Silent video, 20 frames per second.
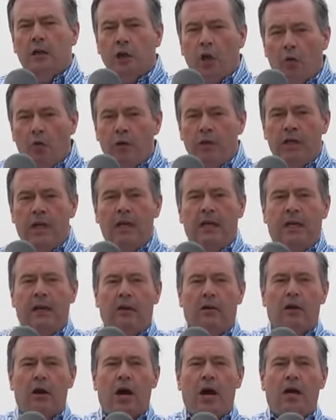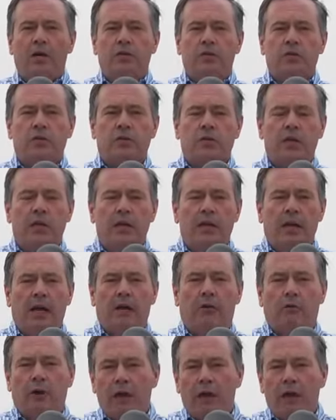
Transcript: lower daycare costs and